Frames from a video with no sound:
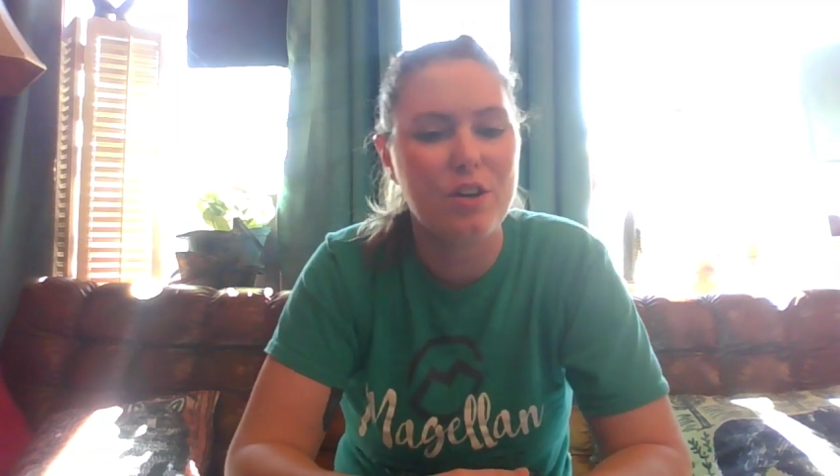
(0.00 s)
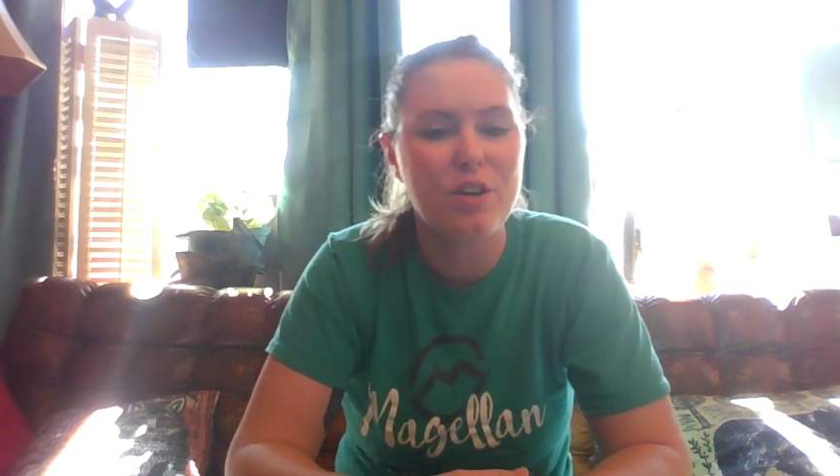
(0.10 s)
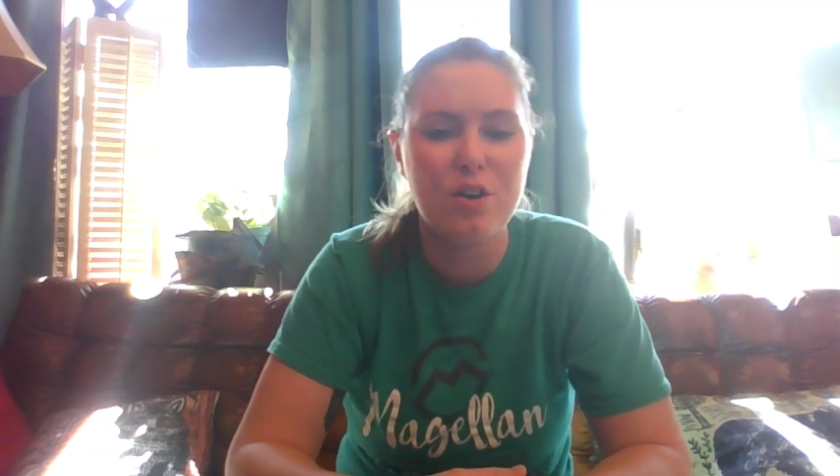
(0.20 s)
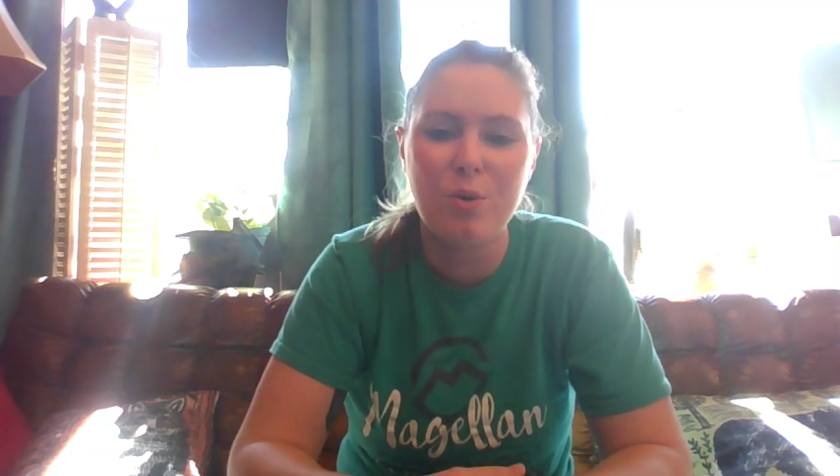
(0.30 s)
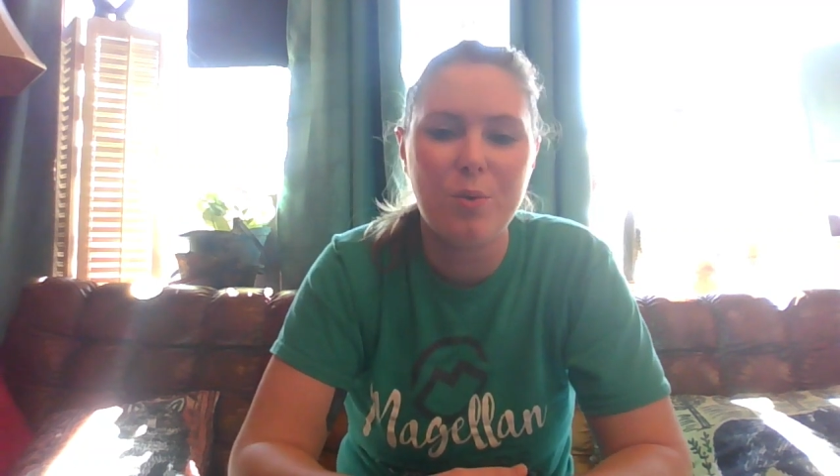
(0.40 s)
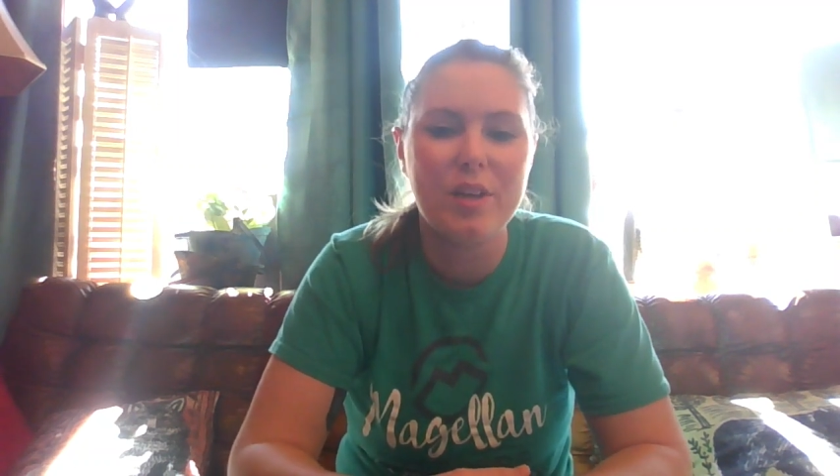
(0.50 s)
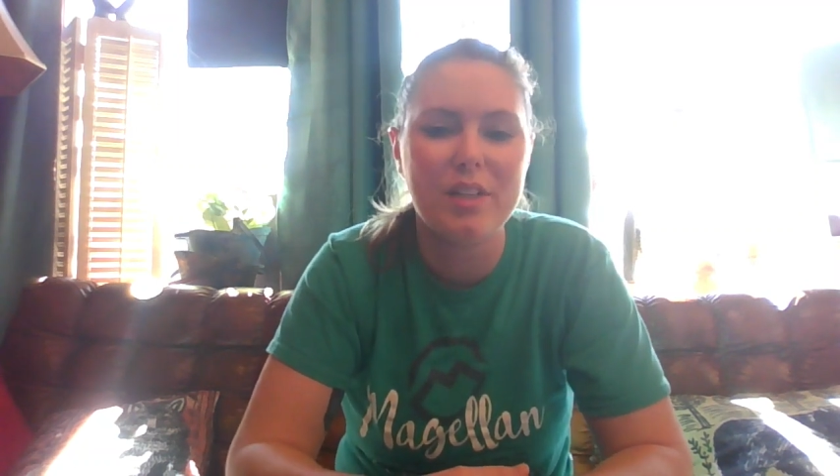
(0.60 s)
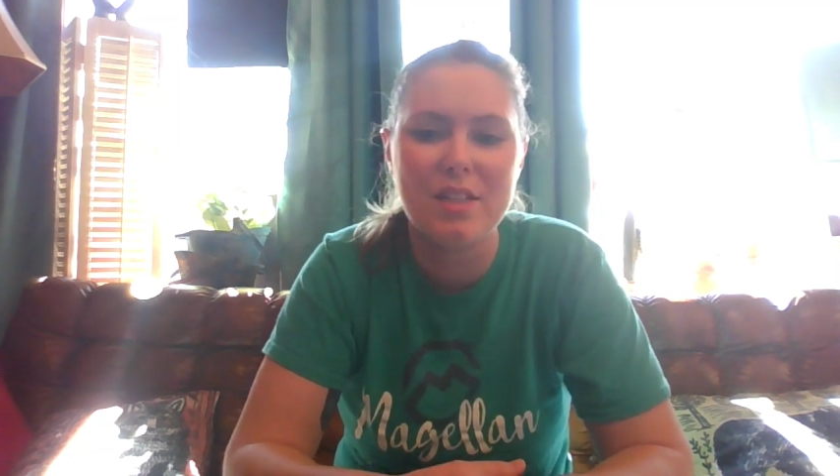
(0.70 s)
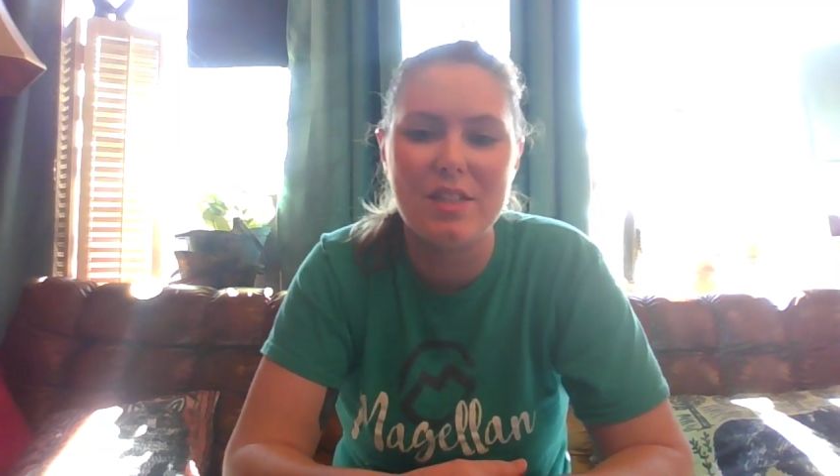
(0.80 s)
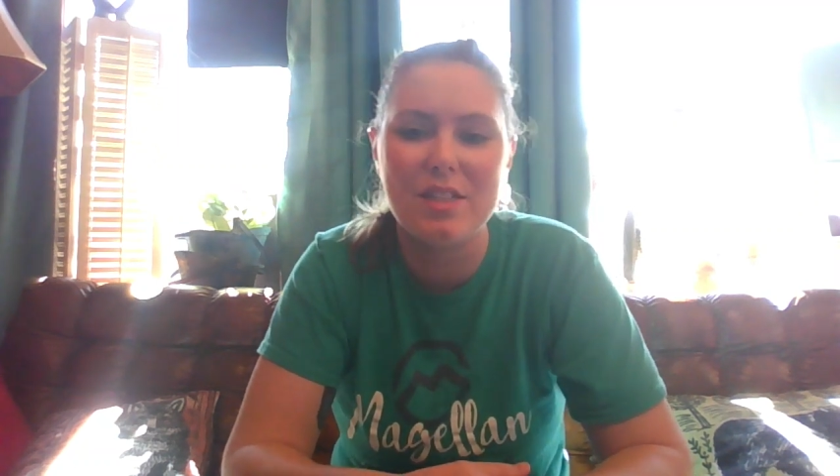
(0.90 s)
No one
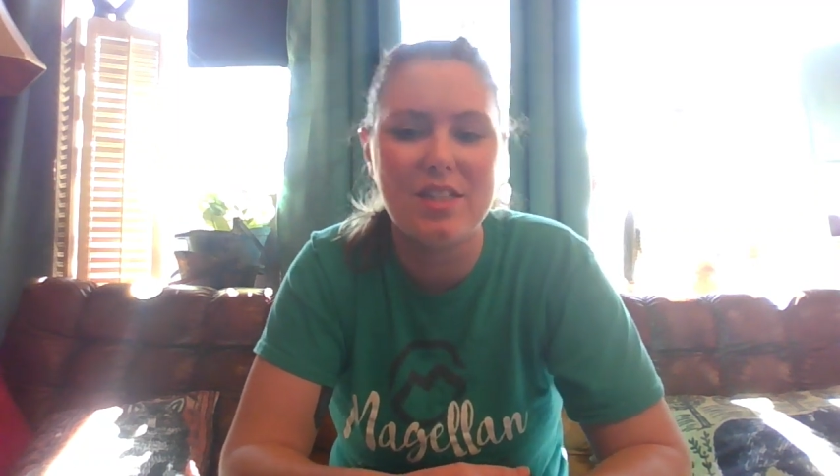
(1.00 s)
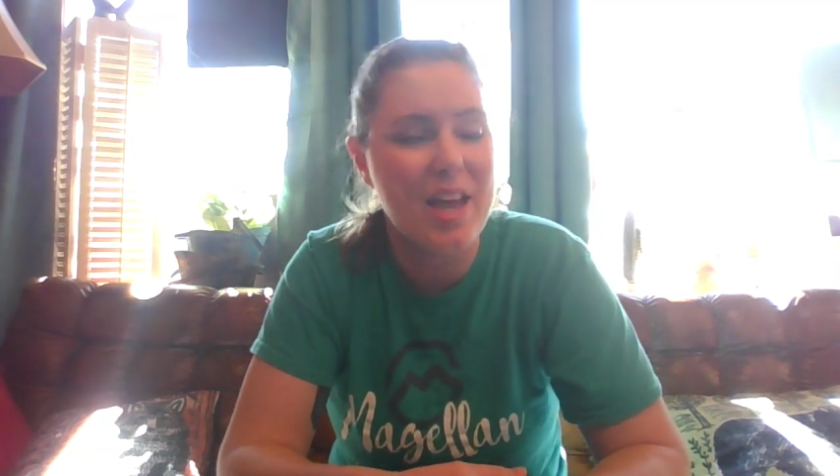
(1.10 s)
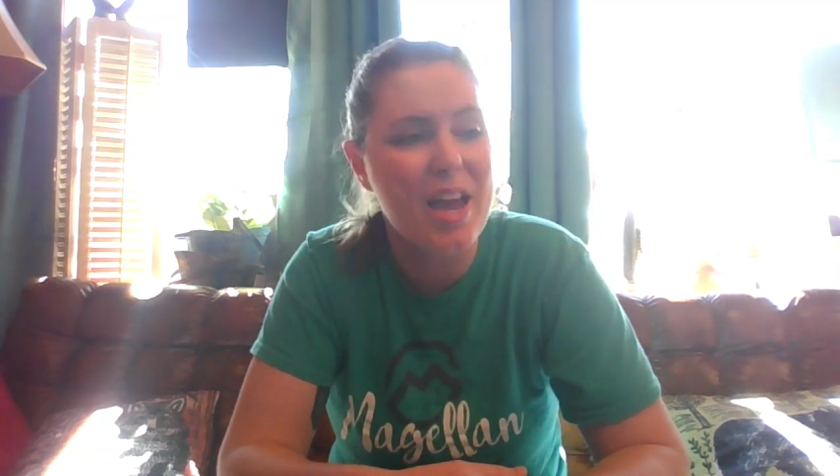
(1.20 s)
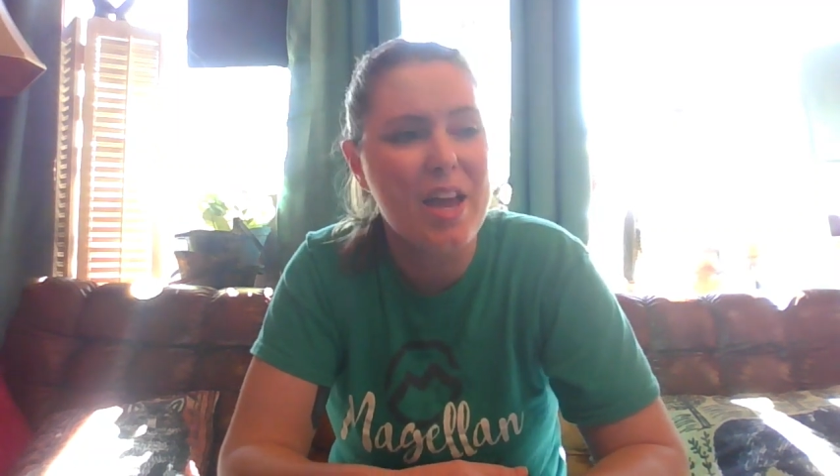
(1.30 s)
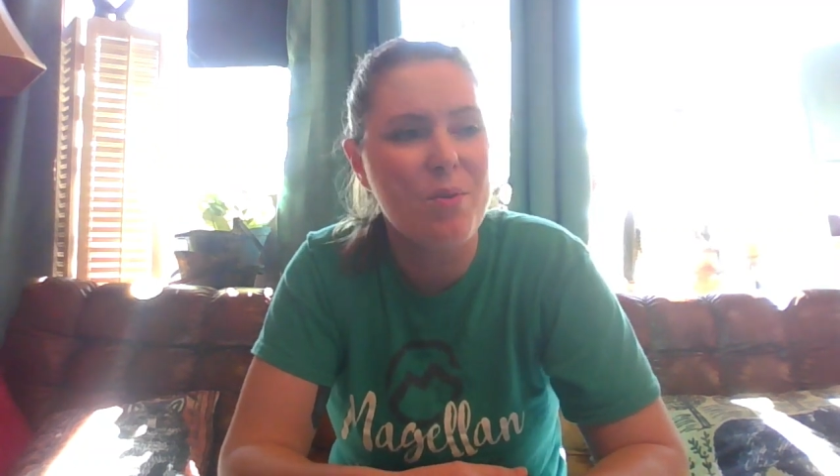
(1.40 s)
can say